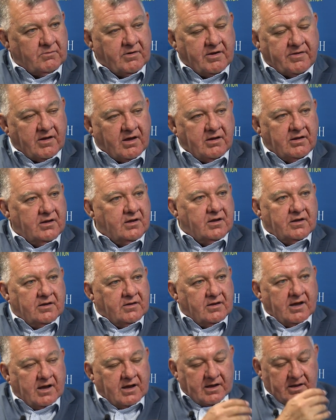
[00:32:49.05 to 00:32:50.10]
Now, whether
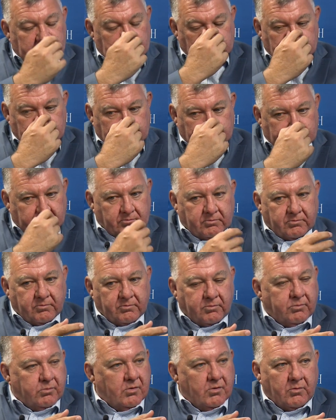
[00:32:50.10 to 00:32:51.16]

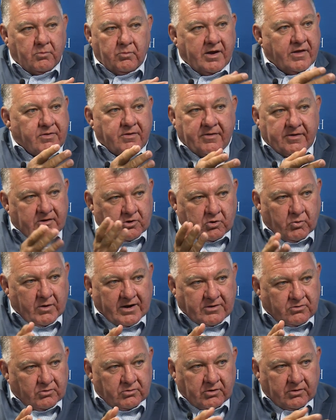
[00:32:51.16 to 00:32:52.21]
they're
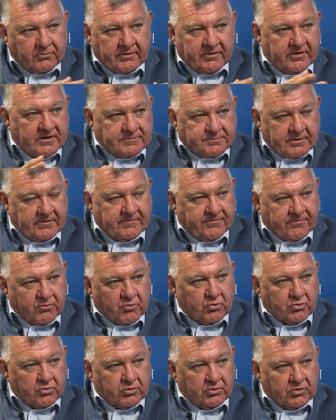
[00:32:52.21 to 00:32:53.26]
correct or not, whether there's been
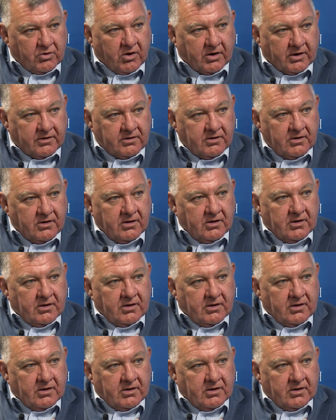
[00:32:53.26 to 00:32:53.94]
fraud or not,